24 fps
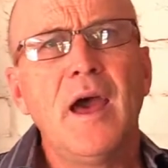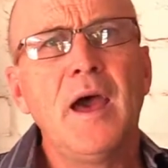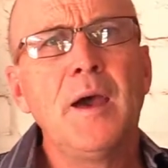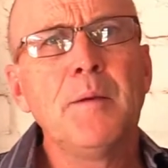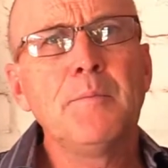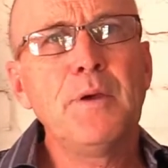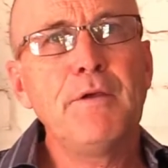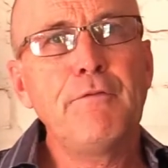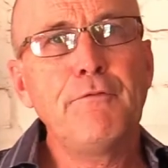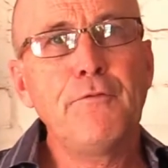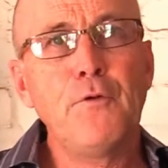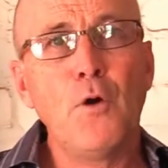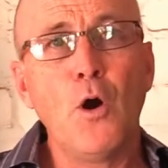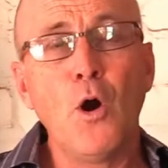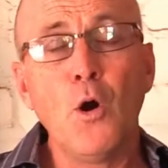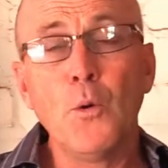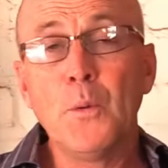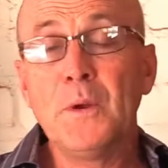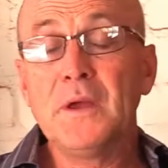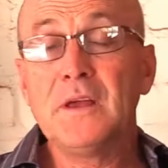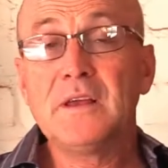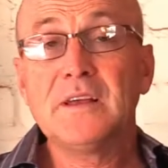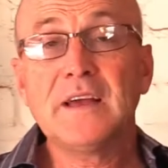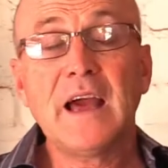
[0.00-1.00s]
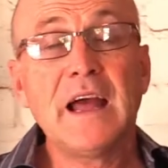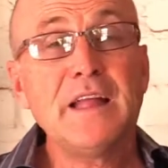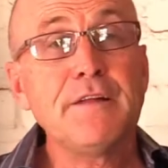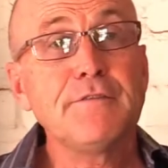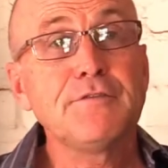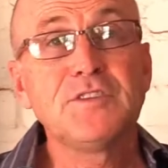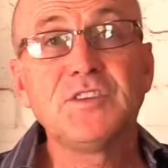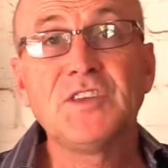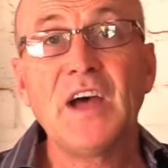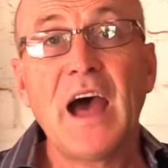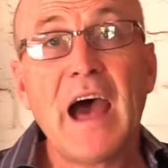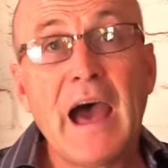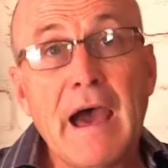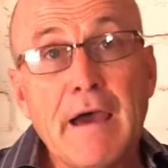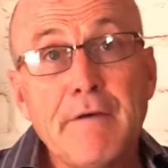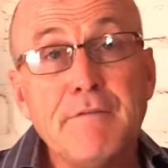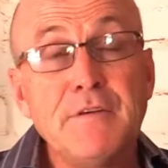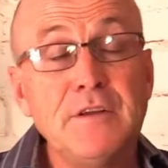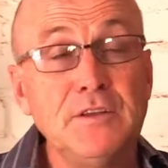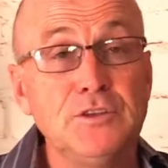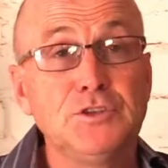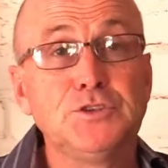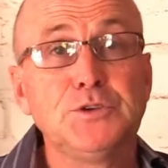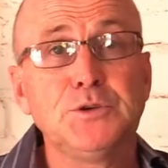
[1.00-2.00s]
before we kind of dive
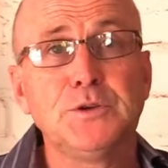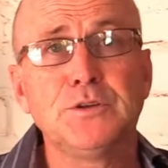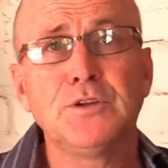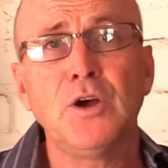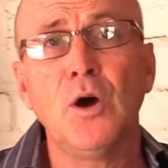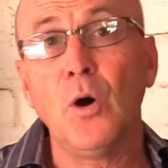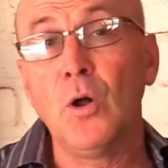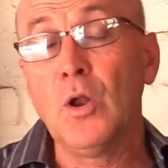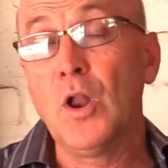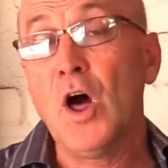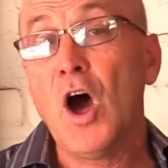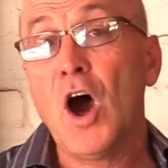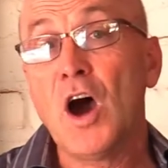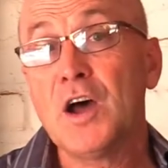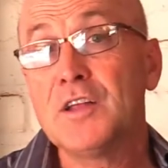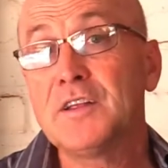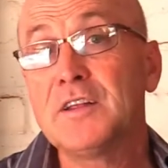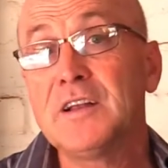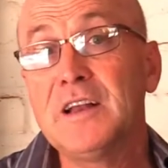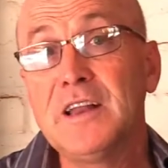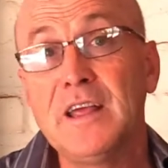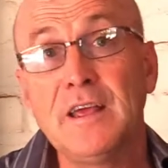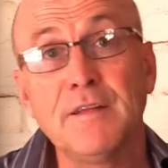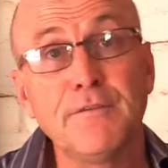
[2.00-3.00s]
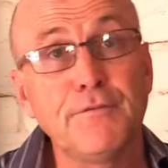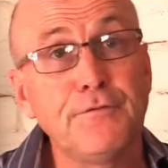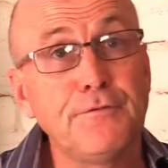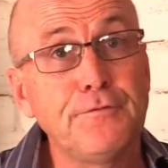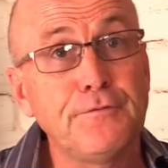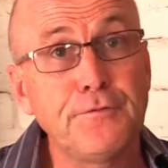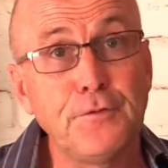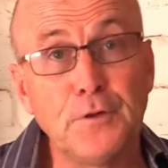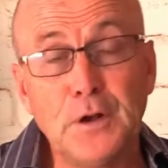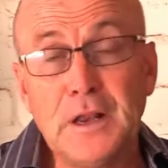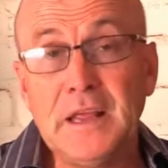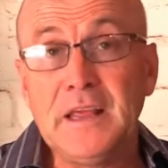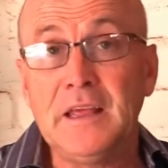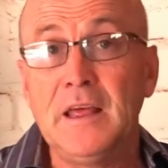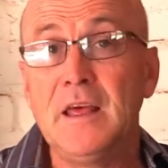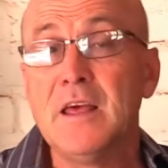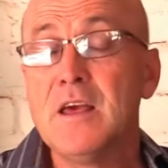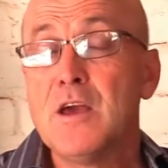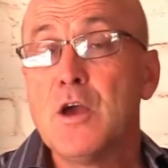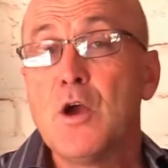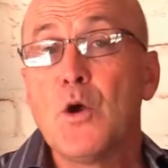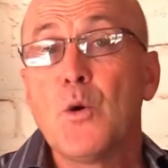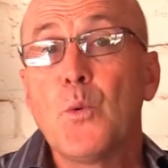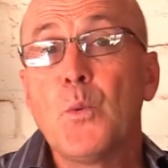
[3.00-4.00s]
into it wholeheartedly and
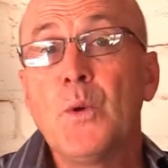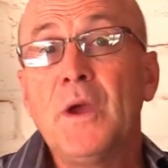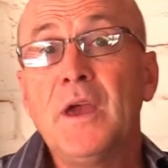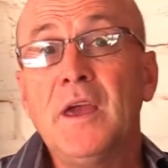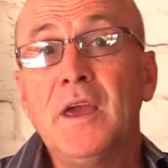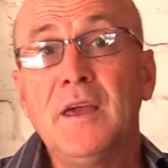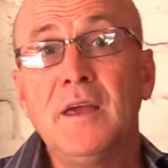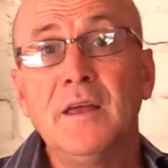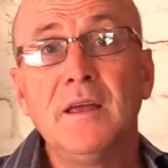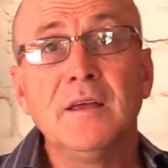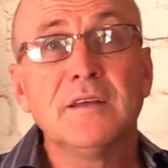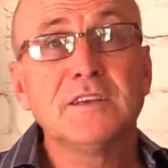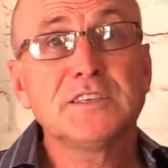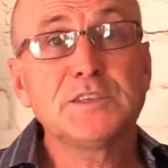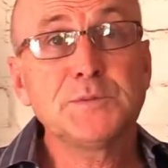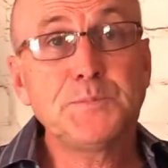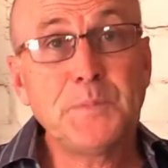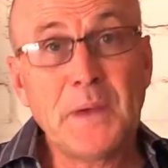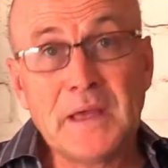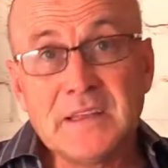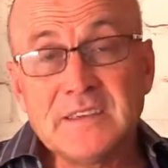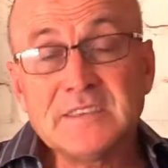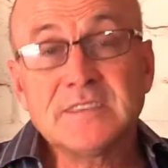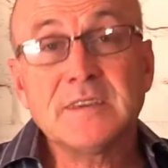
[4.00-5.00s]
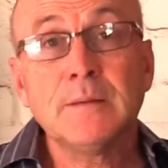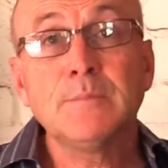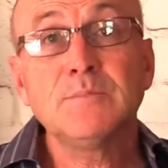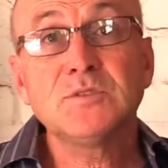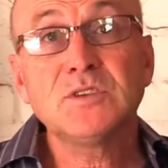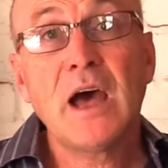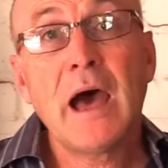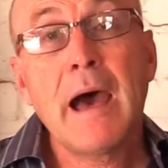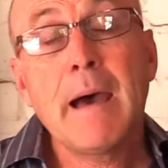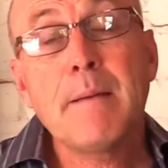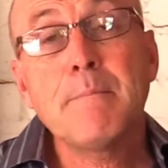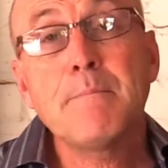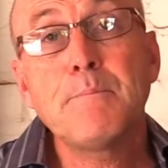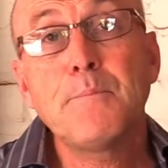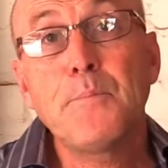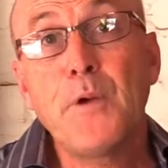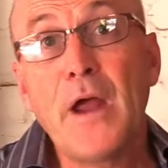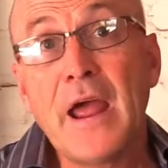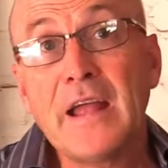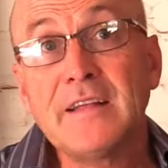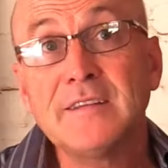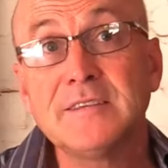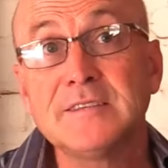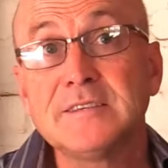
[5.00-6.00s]
fully, we spend some time
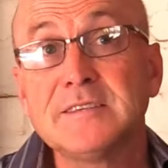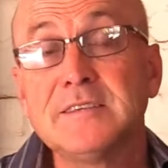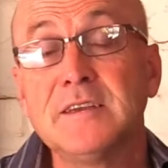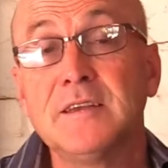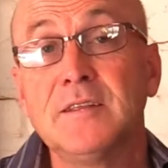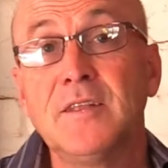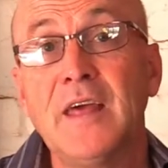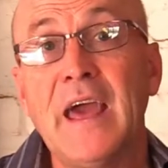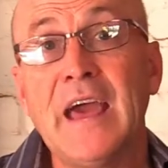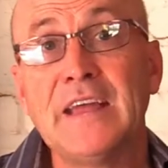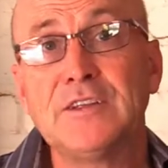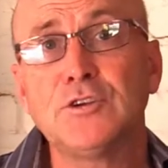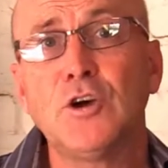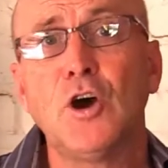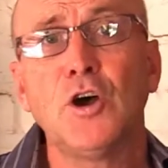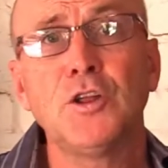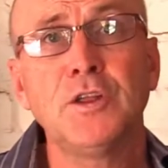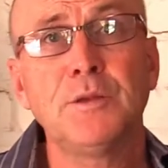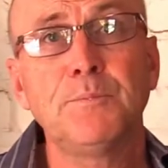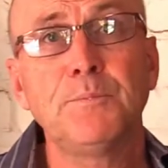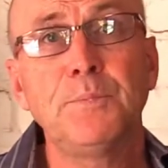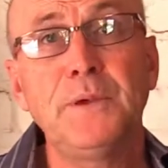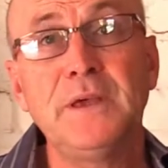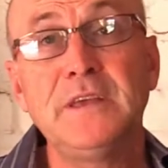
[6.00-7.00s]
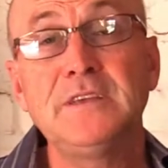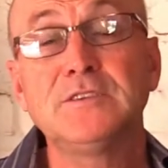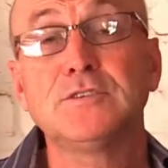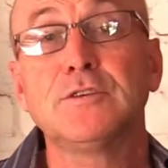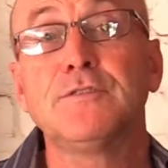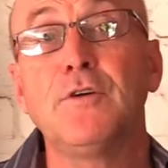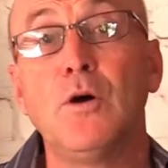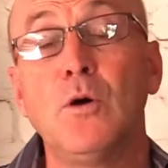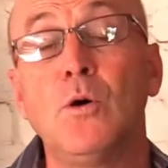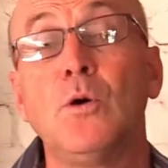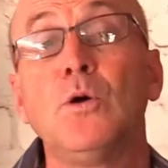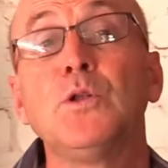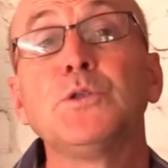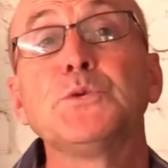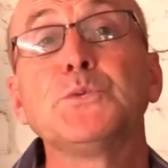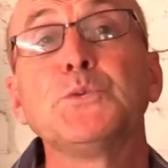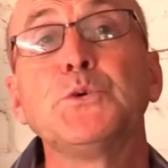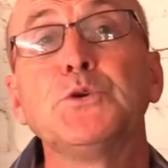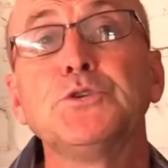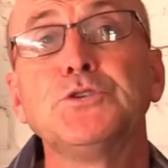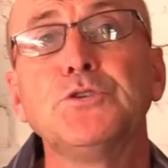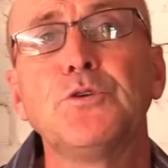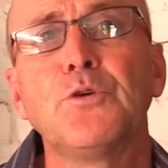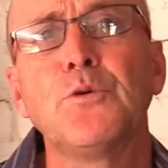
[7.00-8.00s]
practicing that on a piece of old
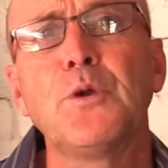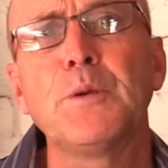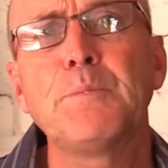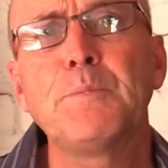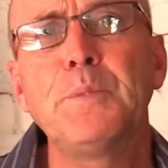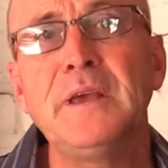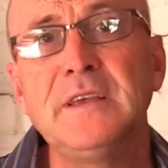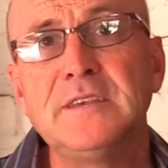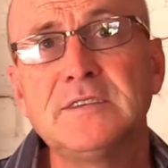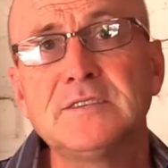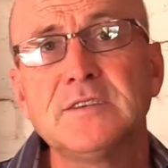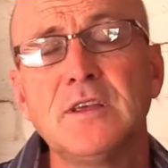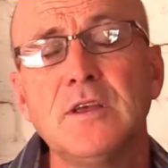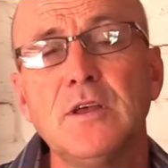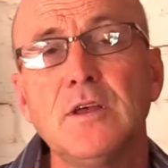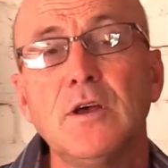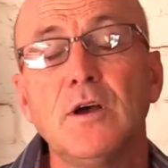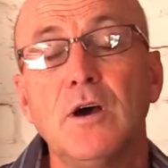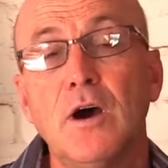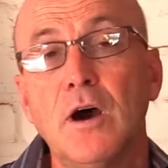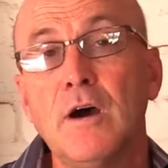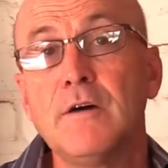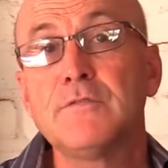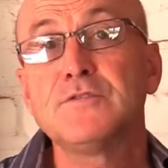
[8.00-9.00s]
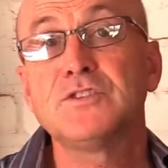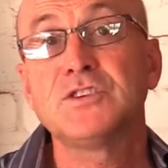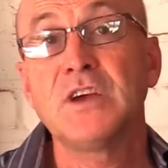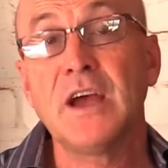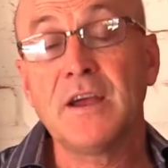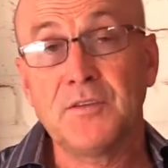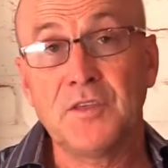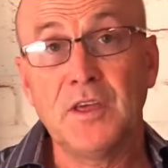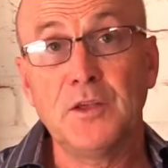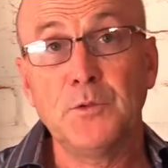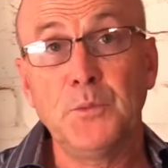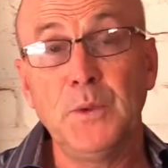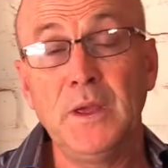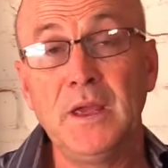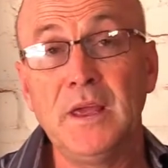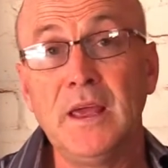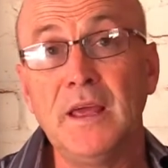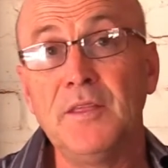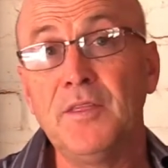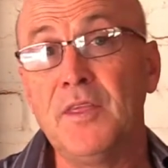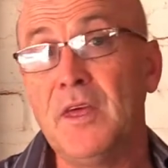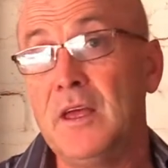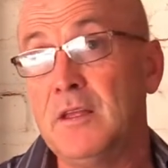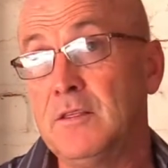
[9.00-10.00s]
wood or a piece of junk that we
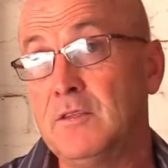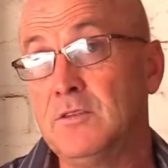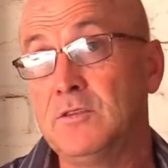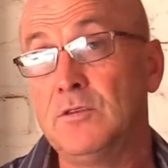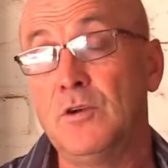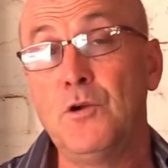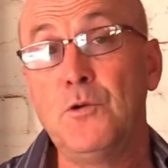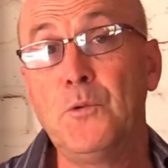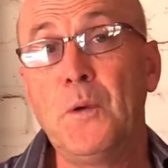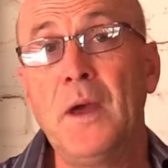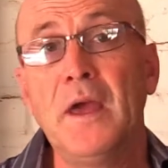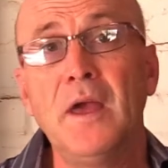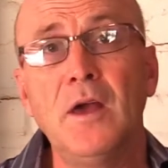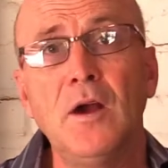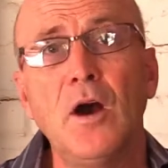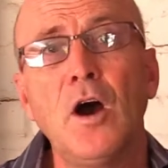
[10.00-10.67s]
can then throw away